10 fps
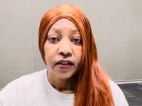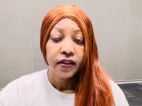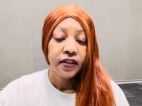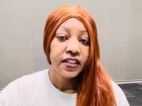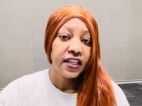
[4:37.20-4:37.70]

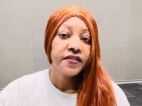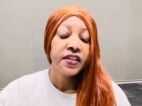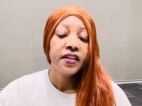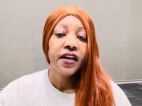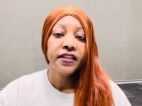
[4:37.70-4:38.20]
This gives
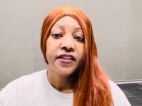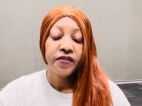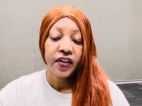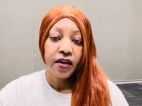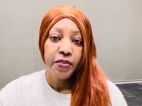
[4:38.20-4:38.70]
it a
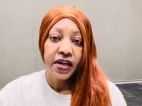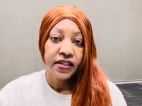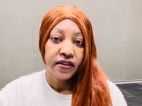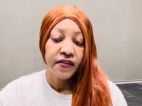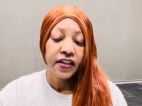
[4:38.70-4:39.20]
different
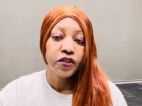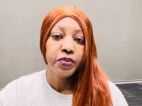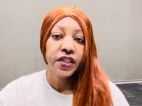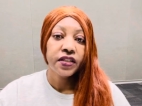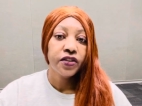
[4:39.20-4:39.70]
competitive edge
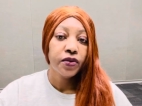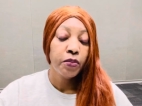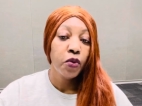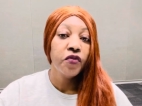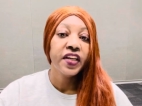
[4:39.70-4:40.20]
because you're
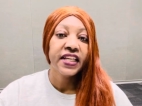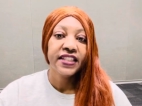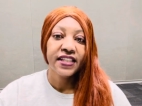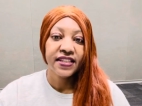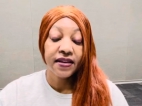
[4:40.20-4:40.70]
moving
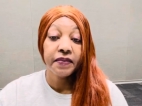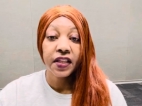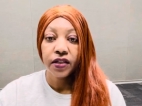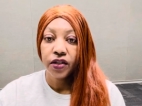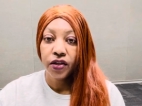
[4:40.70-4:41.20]
into
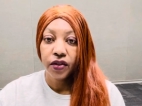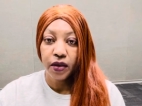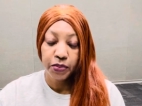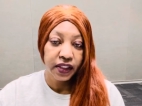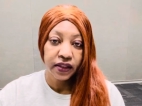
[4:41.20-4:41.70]
something
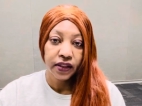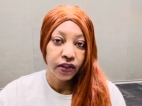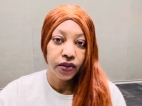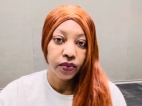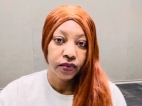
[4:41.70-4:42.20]
completely
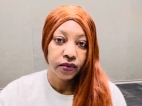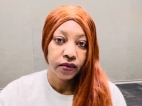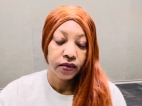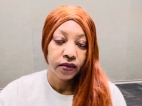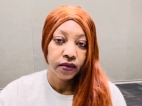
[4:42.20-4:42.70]
new.
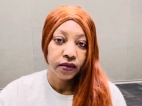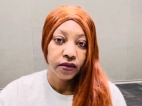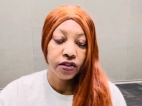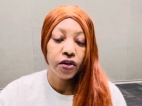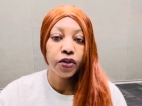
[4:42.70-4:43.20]

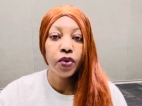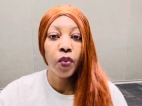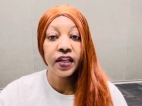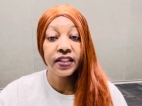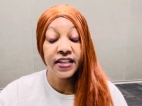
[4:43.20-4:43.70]
So you
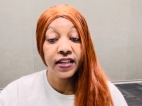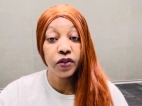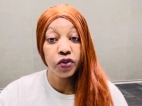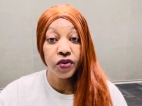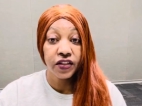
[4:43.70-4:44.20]
want to take
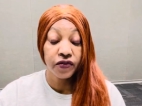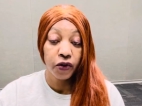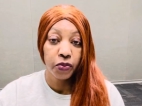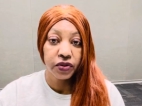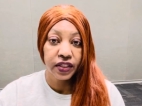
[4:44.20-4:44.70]
those
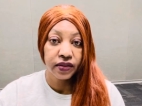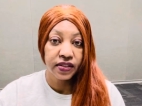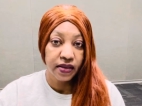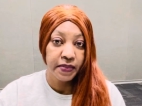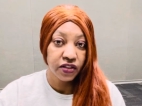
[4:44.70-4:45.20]
transferable skills,
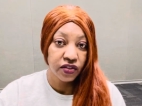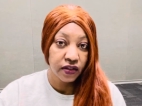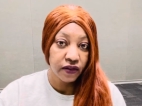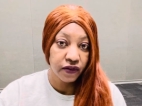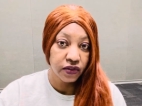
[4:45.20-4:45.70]
as I mentioned in
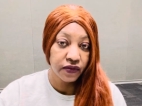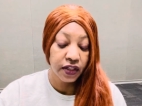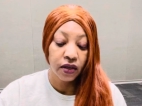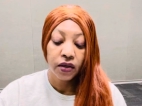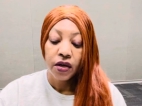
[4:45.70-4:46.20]
the first
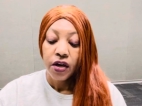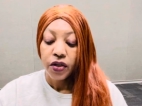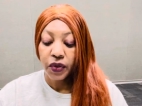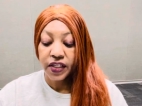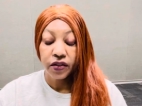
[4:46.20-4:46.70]
video. You
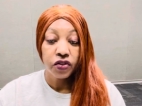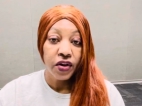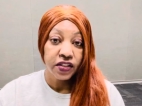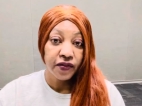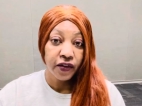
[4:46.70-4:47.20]
want to take the
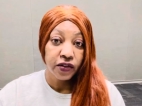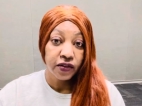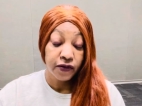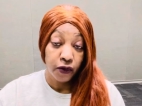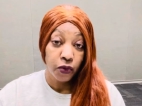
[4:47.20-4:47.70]

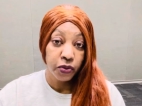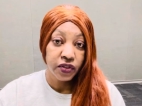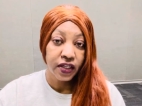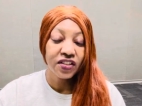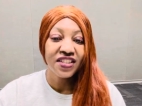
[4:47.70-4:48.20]
transferable
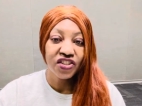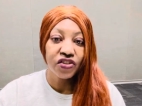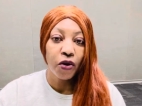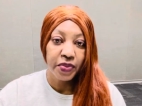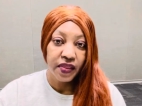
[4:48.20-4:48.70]
skills and
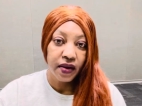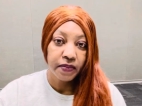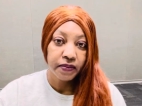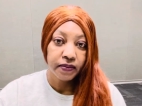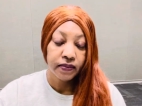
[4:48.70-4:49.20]
sharpen them,
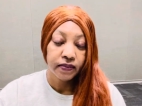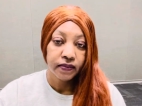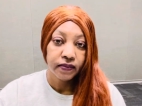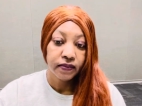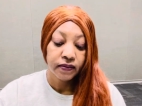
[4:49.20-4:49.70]

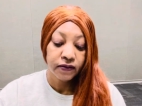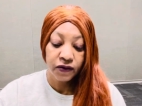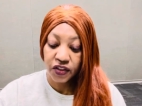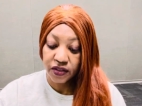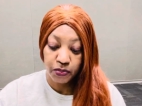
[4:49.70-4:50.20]

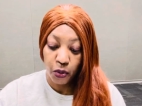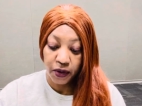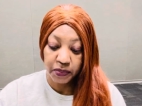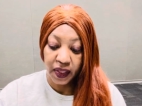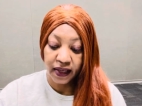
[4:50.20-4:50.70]
just
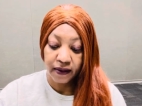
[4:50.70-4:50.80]
point blank.